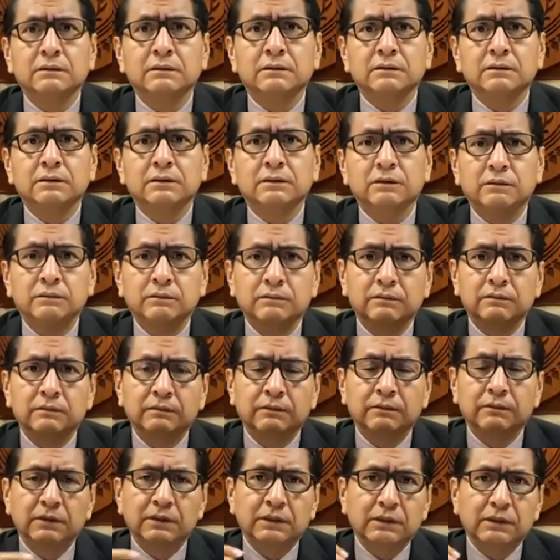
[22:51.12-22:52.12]
So
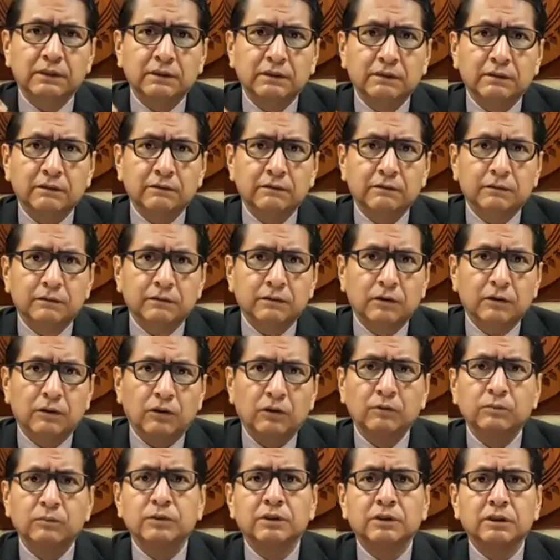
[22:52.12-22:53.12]

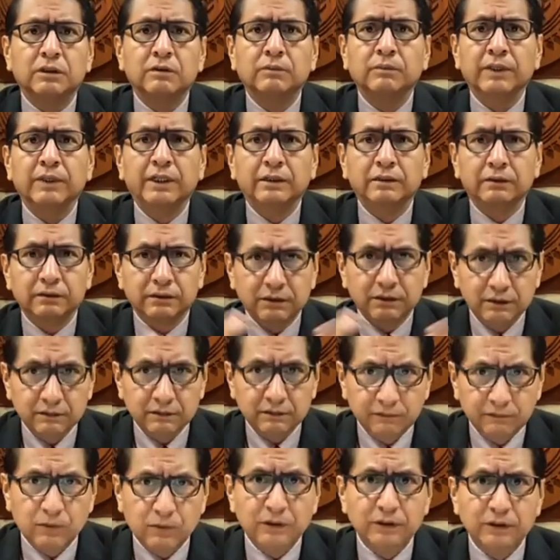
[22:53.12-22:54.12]
home cooked meals,
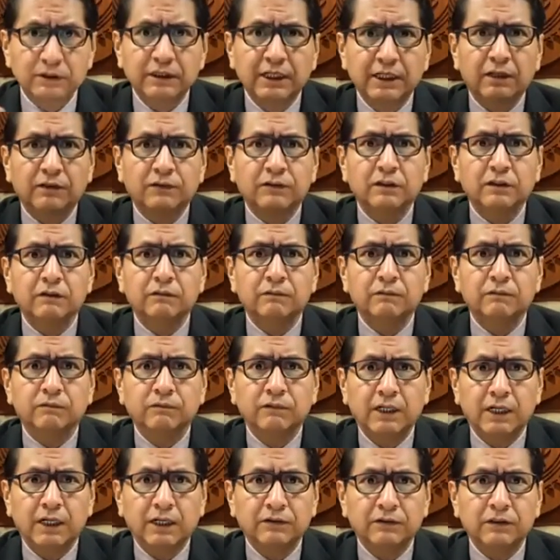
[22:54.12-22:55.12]
of course, healthy,
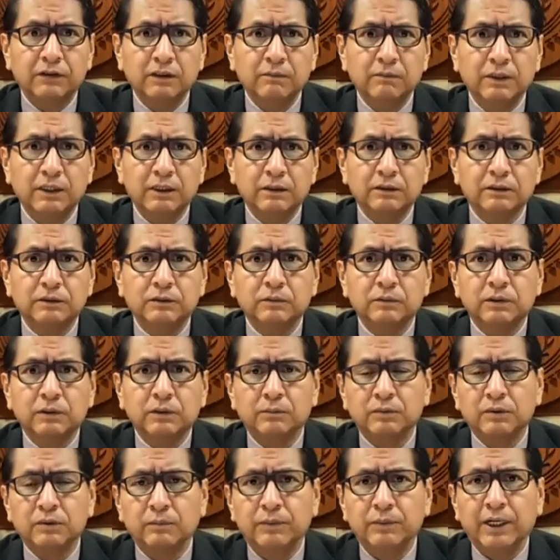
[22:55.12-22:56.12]
healthy meals
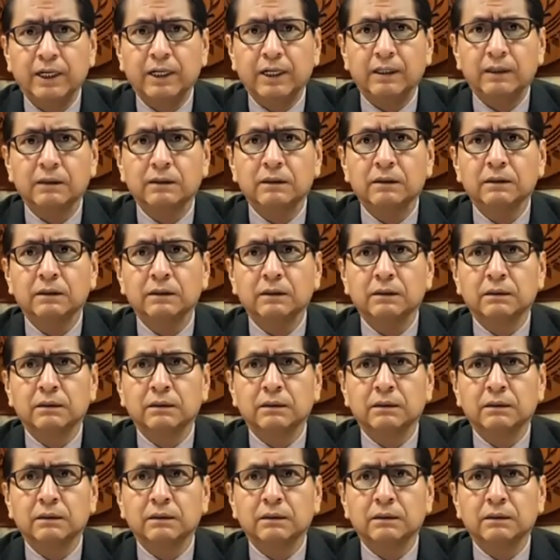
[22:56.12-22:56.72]
were prepared.